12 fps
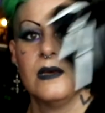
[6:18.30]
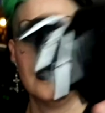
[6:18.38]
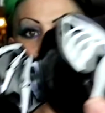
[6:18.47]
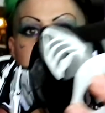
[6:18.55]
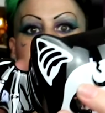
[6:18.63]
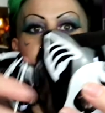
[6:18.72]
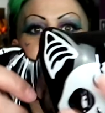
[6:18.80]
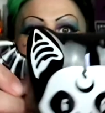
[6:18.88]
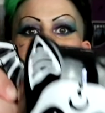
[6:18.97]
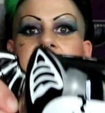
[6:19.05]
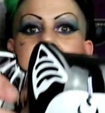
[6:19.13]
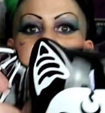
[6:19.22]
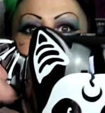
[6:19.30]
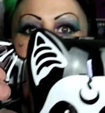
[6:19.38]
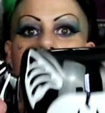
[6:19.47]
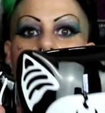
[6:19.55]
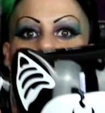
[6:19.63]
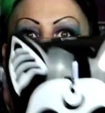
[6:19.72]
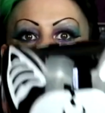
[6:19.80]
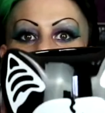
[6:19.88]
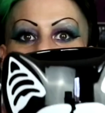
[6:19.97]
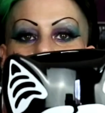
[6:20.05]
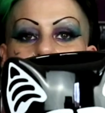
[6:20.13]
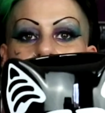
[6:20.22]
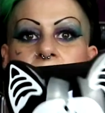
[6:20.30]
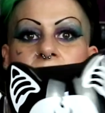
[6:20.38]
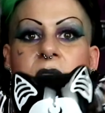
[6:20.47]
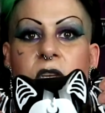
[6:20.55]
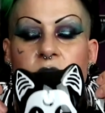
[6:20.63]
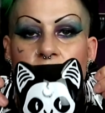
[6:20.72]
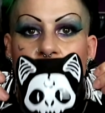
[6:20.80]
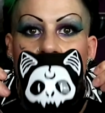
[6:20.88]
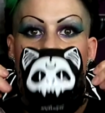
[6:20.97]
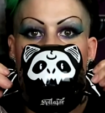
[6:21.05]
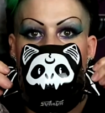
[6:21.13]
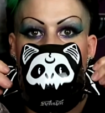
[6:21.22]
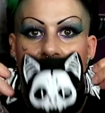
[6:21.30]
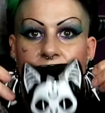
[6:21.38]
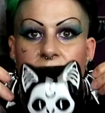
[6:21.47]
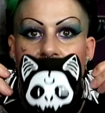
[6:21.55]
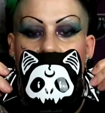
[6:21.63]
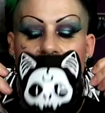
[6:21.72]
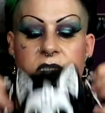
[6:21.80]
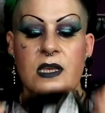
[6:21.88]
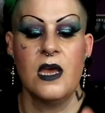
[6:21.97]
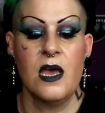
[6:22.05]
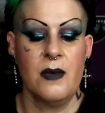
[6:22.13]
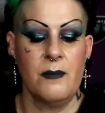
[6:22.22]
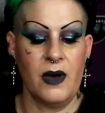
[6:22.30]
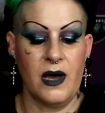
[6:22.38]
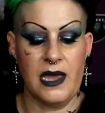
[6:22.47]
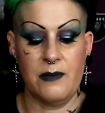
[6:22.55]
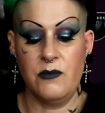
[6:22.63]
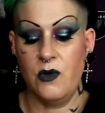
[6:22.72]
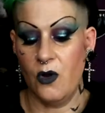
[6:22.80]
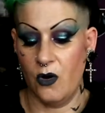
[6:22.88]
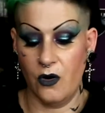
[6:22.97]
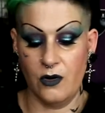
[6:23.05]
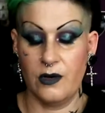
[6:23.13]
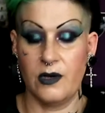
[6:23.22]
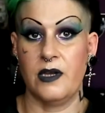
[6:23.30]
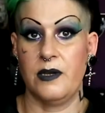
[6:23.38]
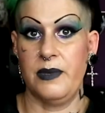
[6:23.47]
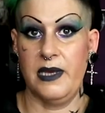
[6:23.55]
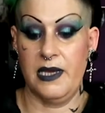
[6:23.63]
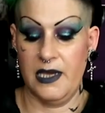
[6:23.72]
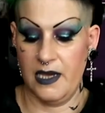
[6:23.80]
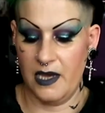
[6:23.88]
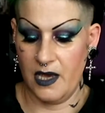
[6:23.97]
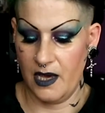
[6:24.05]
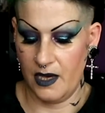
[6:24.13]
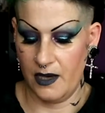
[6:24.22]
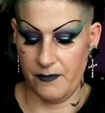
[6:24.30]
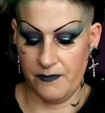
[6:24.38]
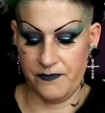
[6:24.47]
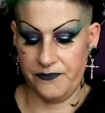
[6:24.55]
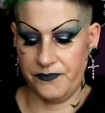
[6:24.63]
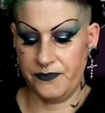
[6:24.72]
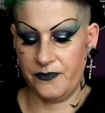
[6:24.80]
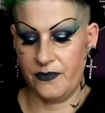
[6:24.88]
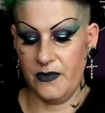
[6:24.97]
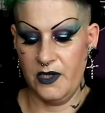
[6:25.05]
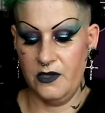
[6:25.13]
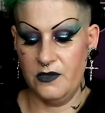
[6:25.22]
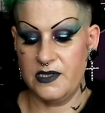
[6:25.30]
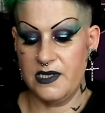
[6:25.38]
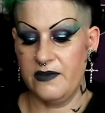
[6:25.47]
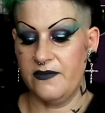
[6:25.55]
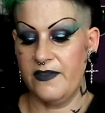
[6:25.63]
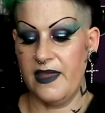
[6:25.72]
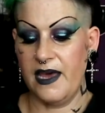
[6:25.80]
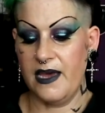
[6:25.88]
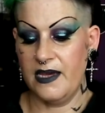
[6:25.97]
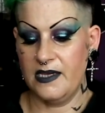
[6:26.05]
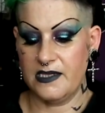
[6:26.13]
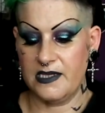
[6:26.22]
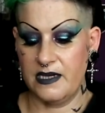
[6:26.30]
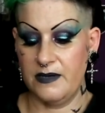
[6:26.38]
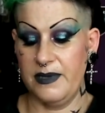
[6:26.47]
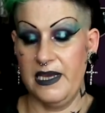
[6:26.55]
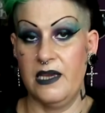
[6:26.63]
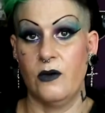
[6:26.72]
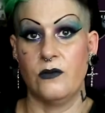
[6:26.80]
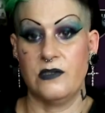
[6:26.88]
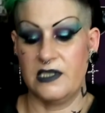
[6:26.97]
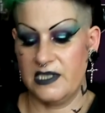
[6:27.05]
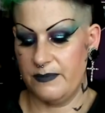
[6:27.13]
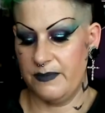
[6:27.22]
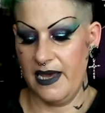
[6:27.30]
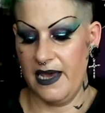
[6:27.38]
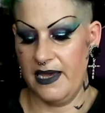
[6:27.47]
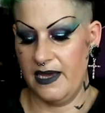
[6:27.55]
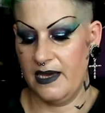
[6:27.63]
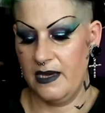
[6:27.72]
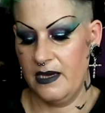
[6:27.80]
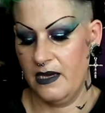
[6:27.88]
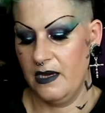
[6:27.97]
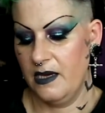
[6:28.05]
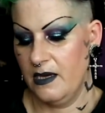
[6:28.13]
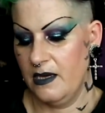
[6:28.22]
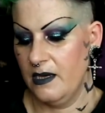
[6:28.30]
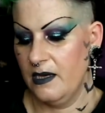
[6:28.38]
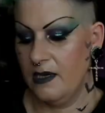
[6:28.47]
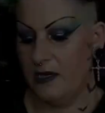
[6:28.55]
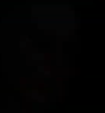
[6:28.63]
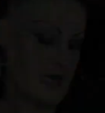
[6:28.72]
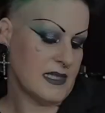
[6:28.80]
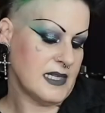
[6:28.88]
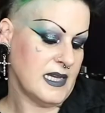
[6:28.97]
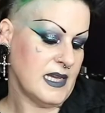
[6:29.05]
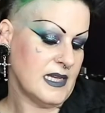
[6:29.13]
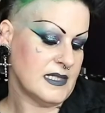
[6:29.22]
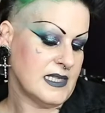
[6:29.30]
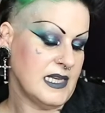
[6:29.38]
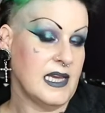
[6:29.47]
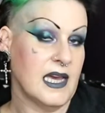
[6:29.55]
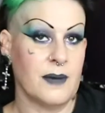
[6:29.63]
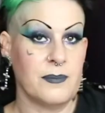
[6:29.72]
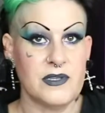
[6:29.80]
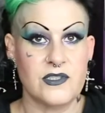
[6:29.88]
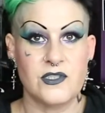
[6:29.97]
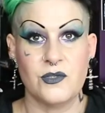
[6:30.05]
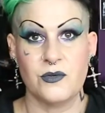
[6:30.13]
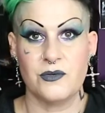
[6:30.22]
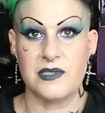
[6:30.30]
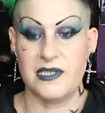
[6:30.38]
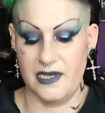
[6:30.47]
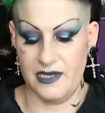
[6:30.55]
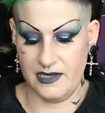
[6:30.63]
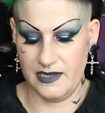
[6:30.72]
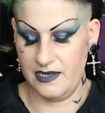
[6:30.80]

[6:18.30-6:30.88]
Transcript: And I guess these are the handles. You can just slip it like this. But I am not going to be um, using it for that. It's going to be on display. Kitty teacup and saucer.